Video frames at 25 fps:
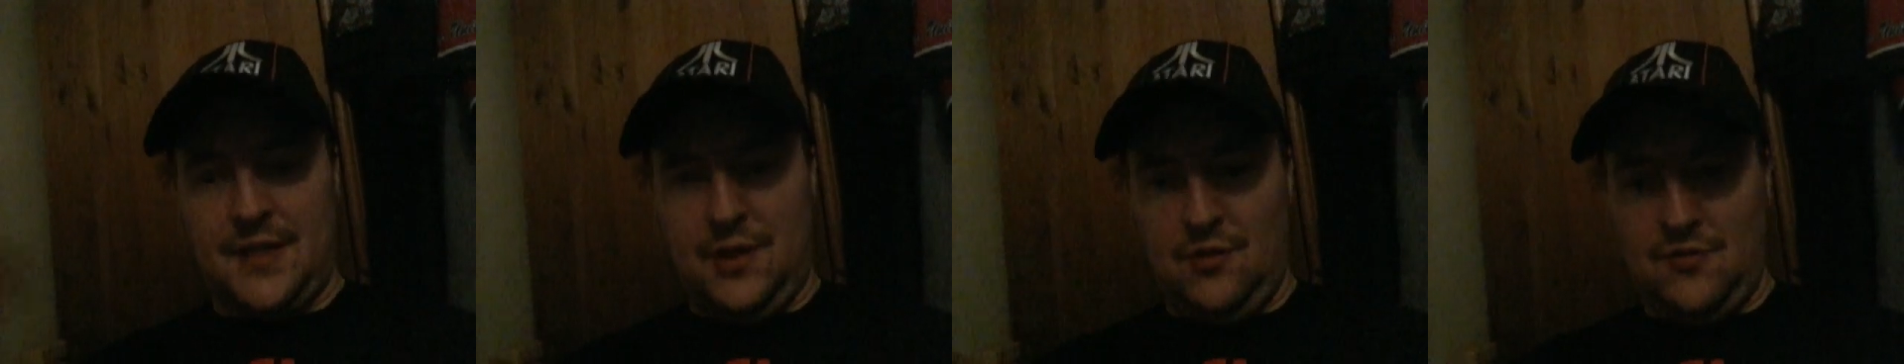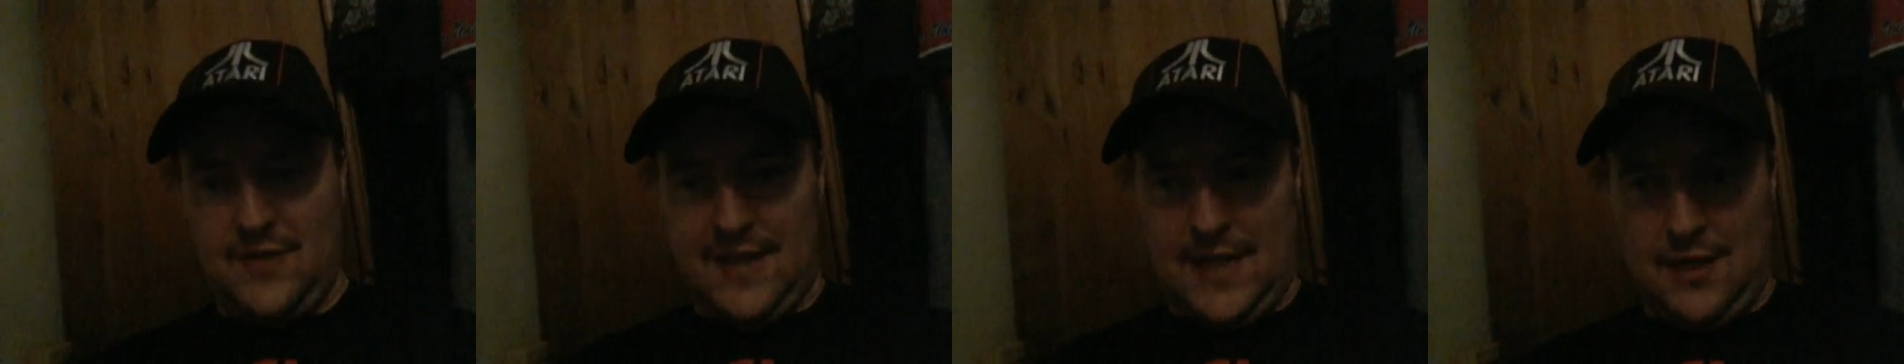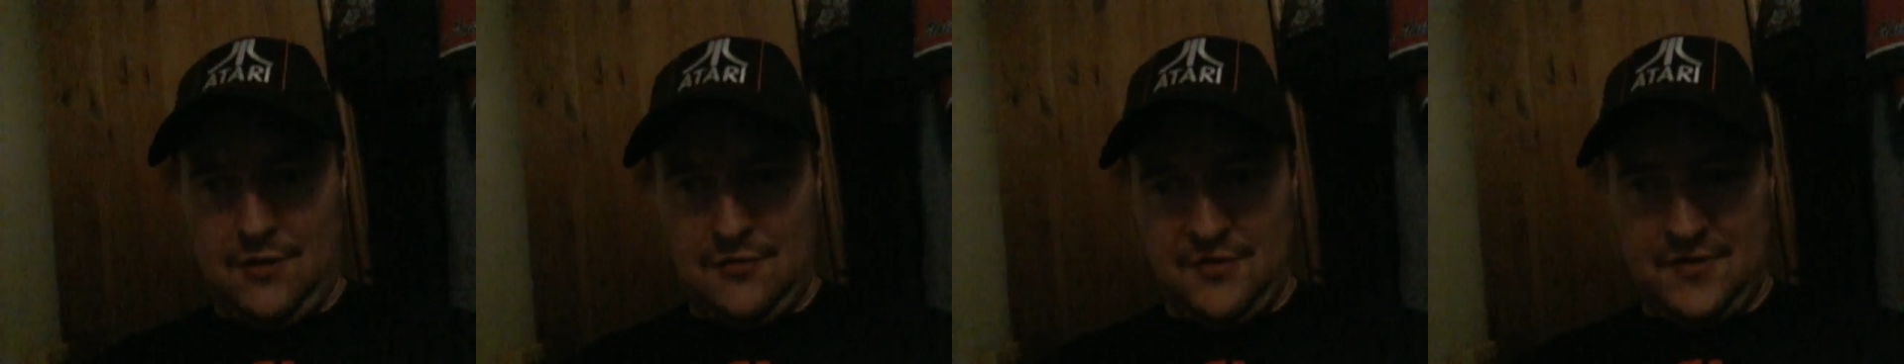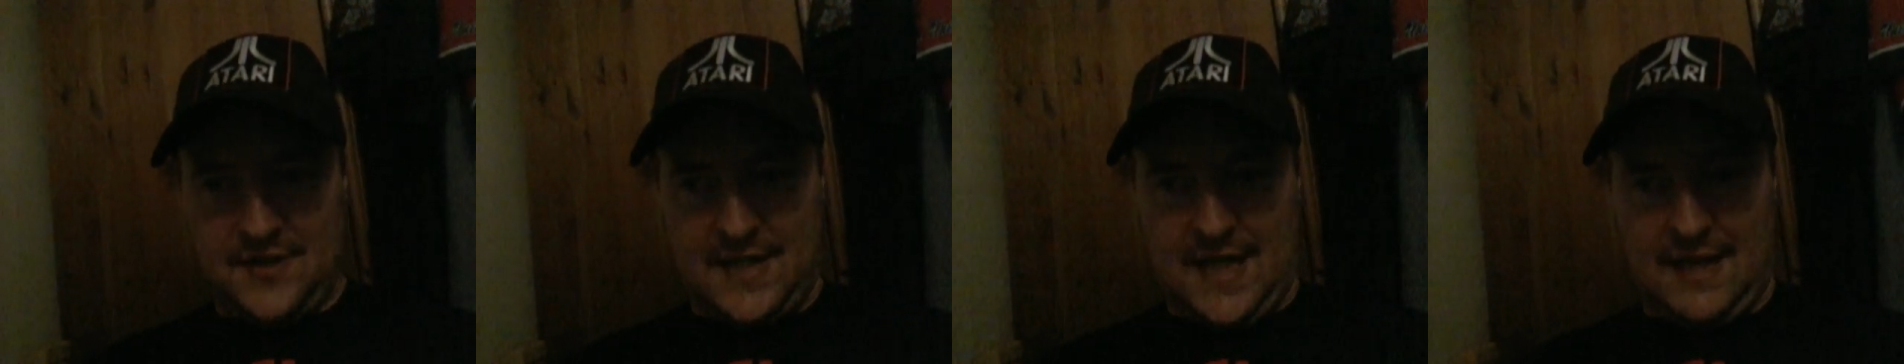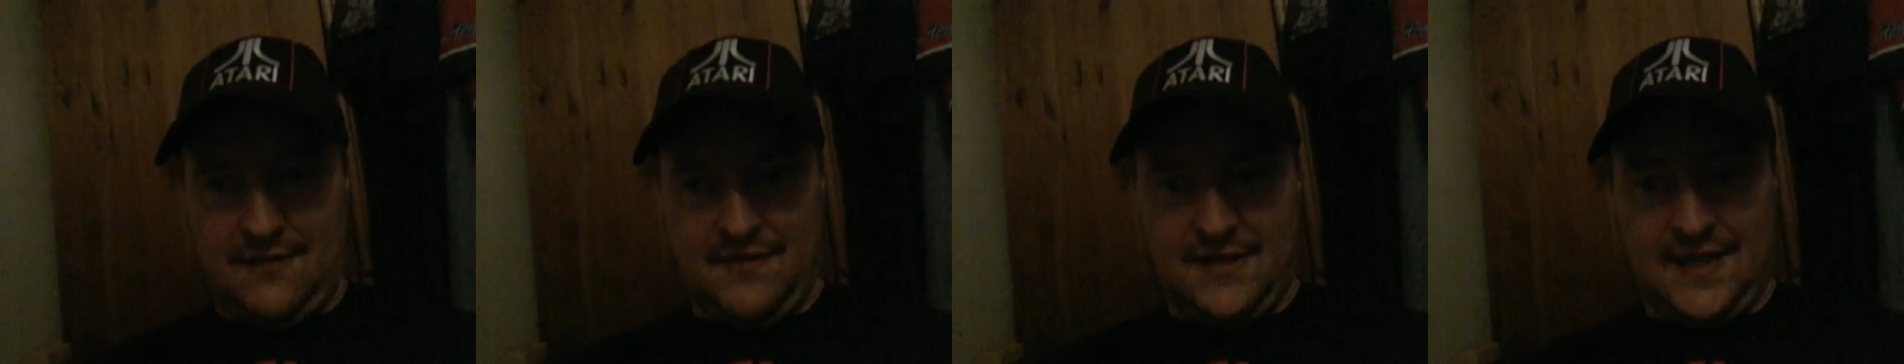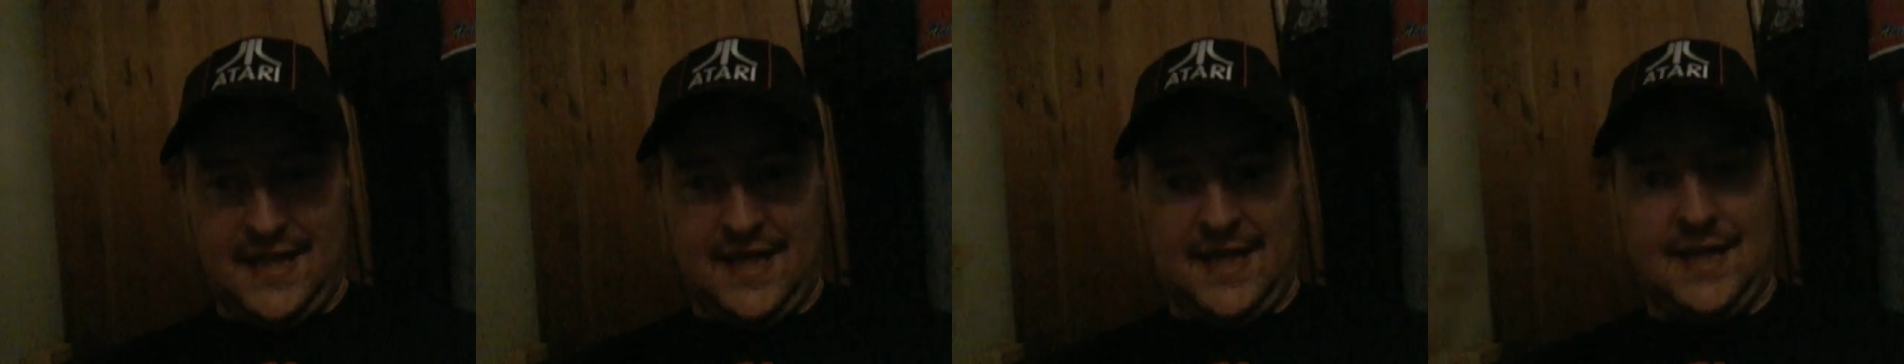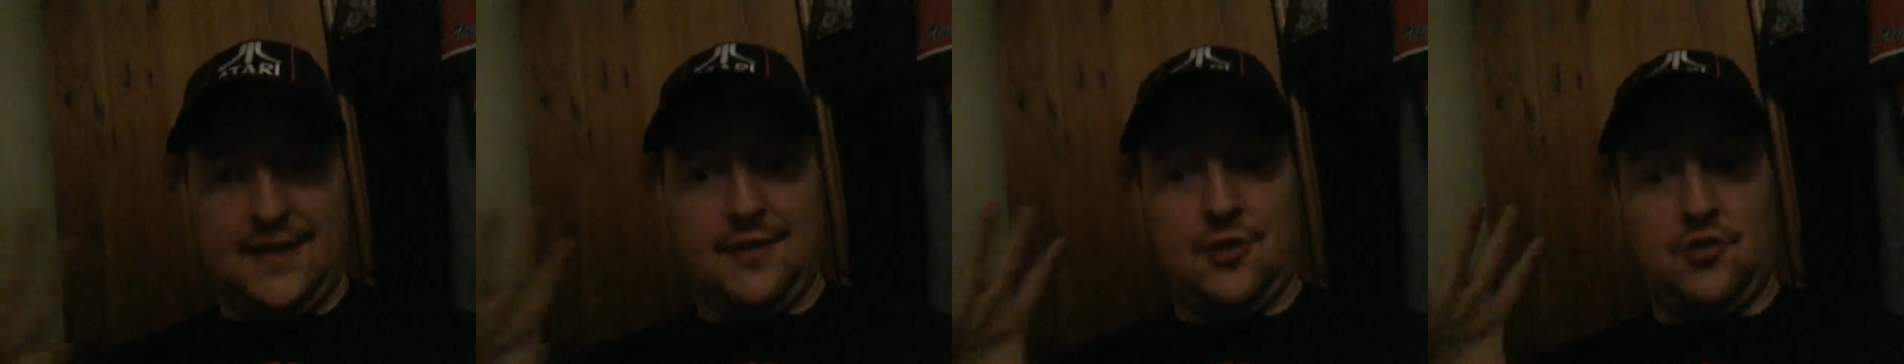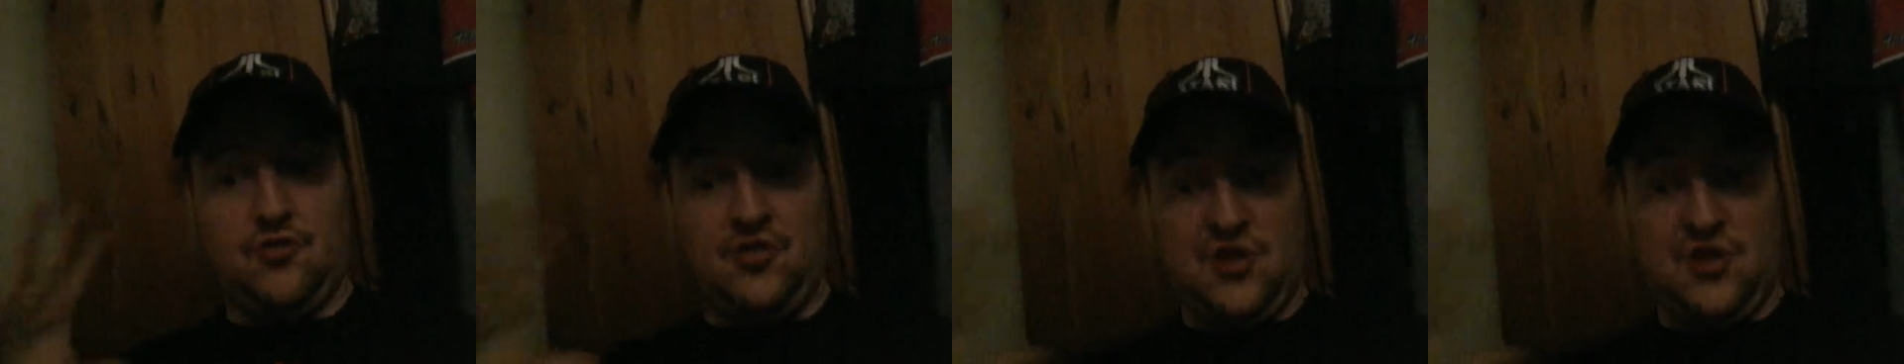2017